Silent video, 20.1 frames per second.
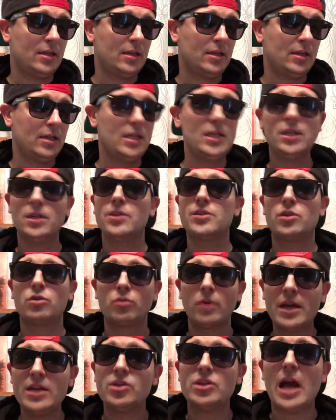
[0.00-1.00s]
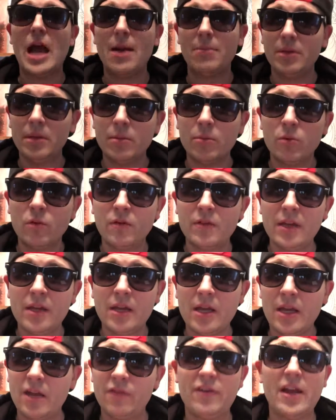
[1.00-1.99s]
He does a great job in the movie,
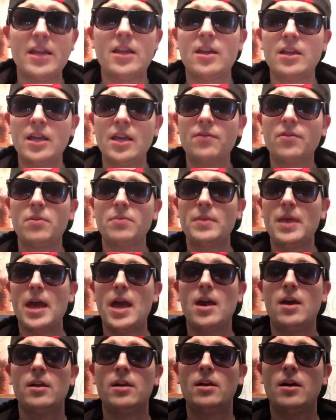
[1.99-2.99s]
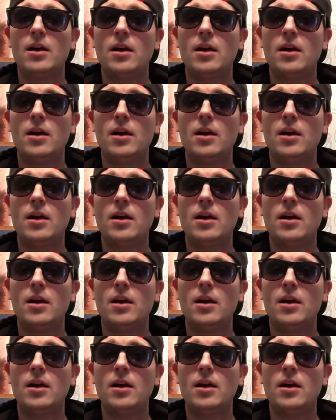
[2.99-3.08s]
if I can give him that.